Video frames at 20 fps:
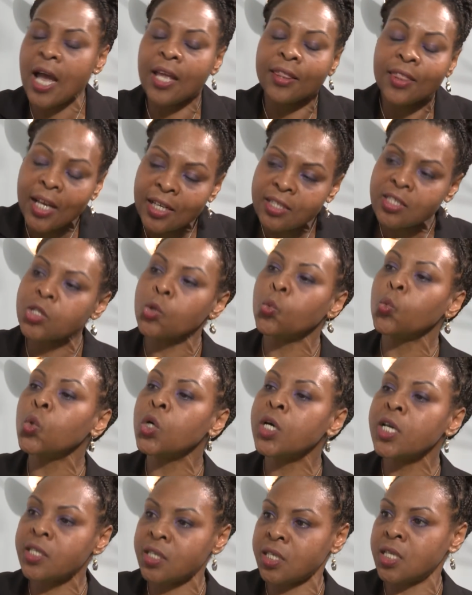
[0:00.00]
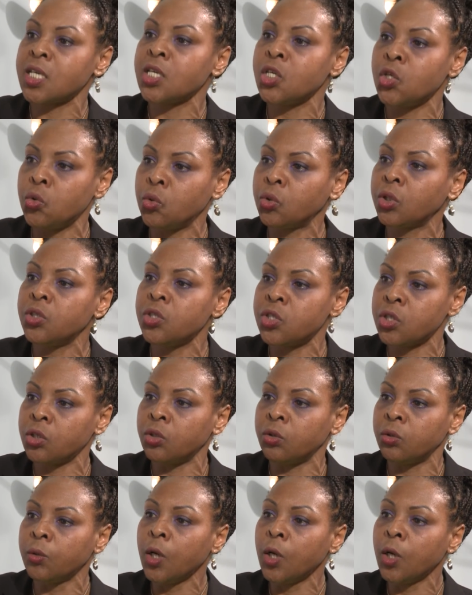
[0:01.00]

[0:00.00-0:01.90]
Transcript: And that's the worst thing you can do.